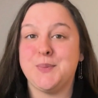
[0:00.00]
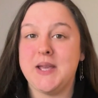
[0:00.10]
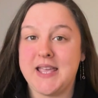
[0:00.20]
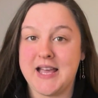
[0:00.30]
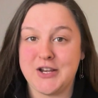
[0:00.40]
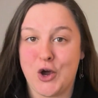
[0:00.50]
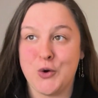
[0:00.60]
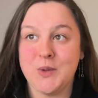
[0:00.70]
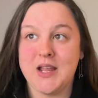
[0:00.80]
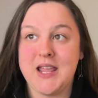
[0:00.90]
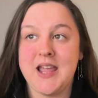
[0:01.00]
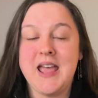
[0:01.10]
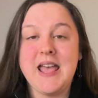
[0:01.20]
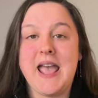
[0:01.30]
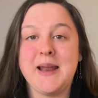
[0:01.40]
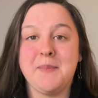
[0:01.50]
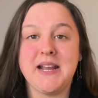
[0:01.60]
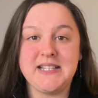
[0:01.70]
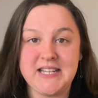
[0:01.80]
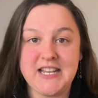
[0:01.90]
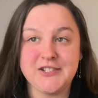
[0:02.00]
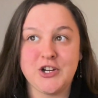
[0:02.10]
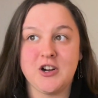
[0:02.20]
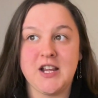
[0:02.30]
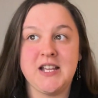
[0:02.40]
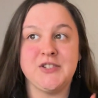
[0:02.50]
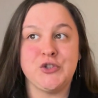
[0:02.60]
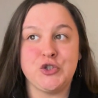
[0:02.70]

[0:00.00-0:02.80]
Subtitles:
weekend only, and my teaser is